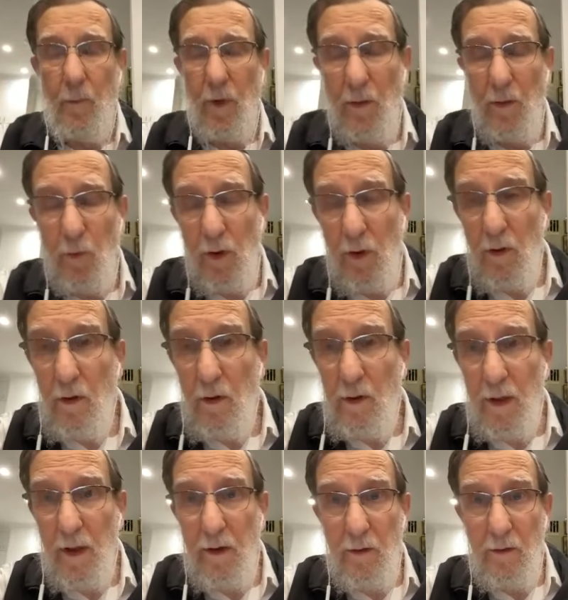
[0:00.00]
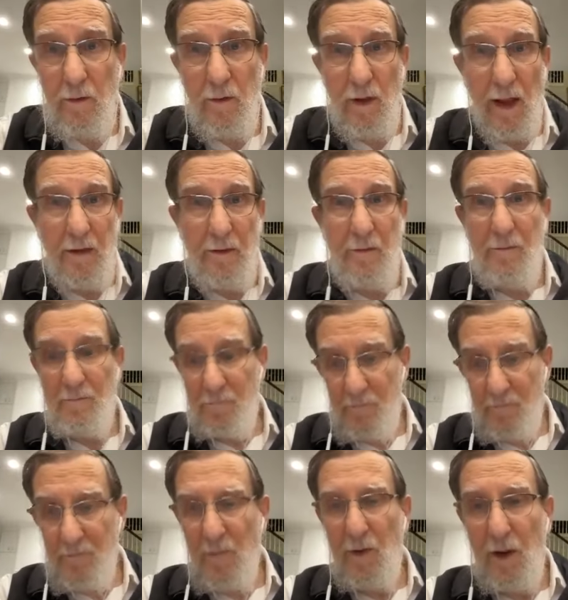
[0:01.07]
and we'll get into that
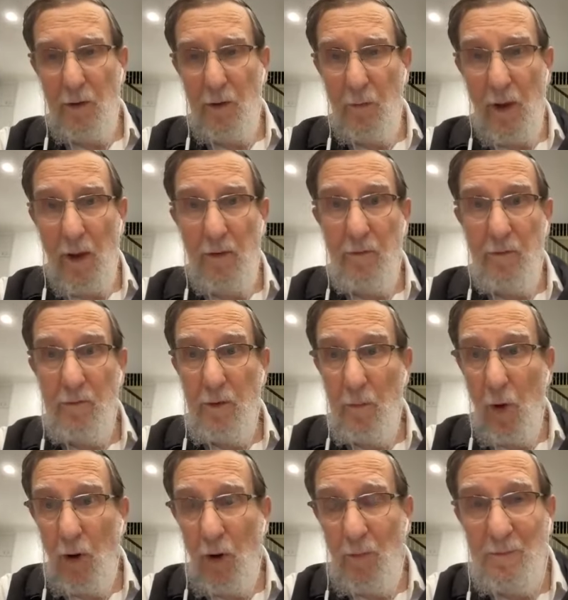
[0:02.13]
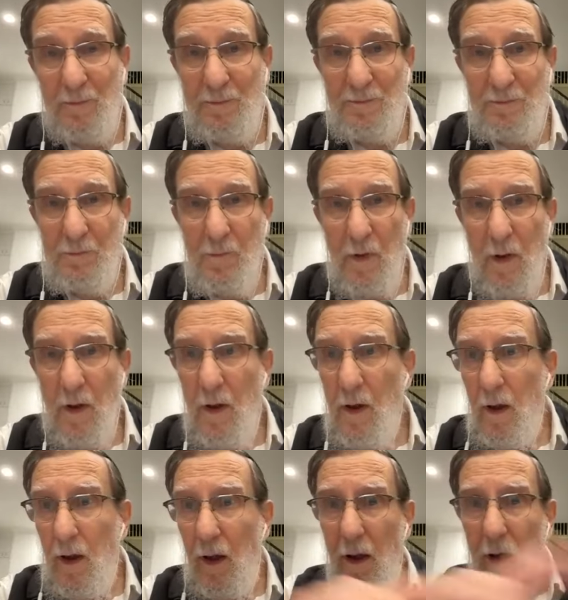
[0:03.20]
Thank you, Beth. Tomorrow.
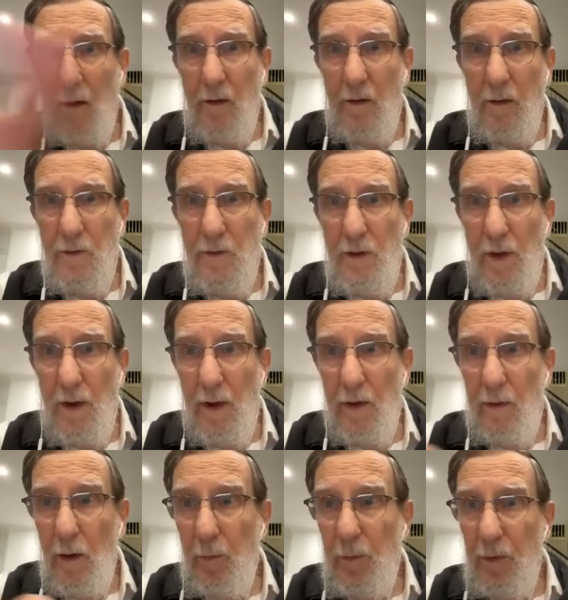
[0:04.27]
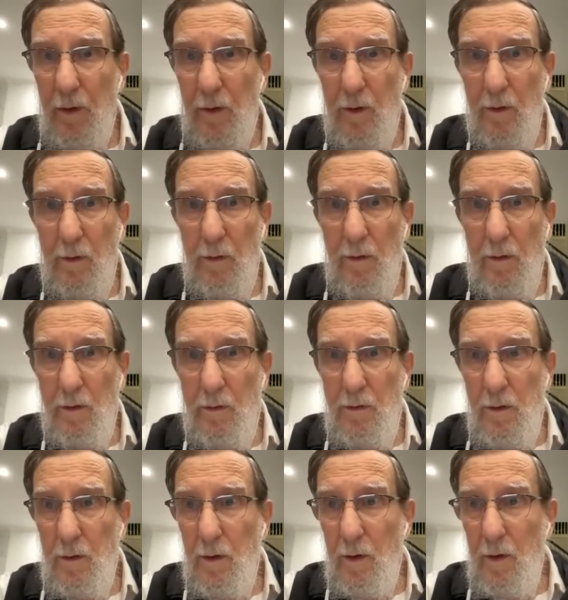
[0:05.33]
Uh, there is a hand up here.
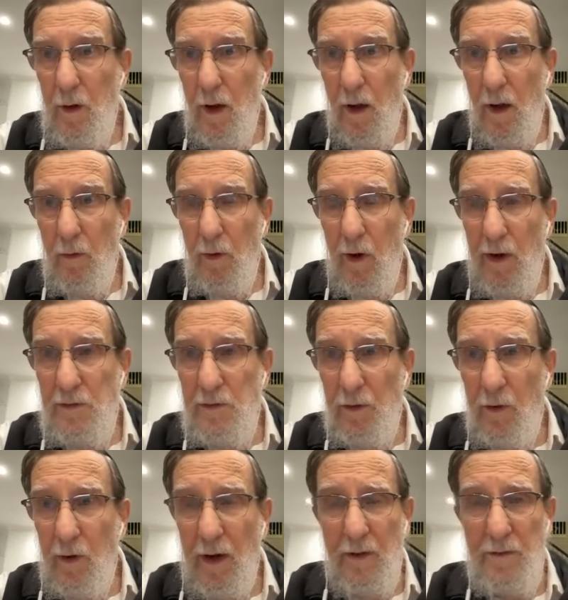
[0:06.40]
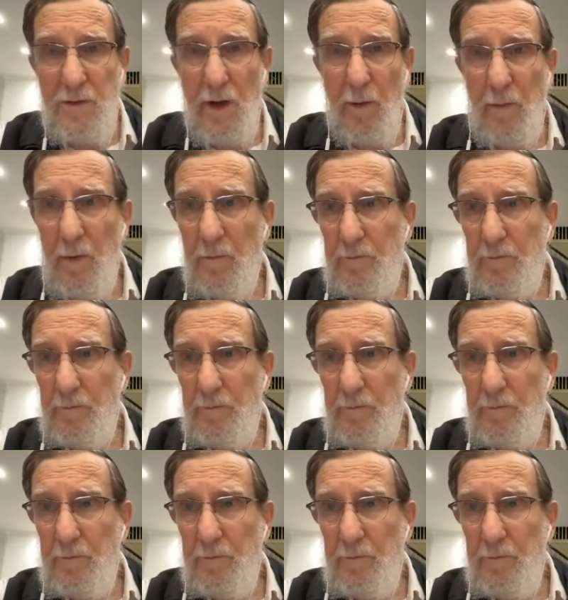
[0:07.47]
Uh, Riza, your hand's up.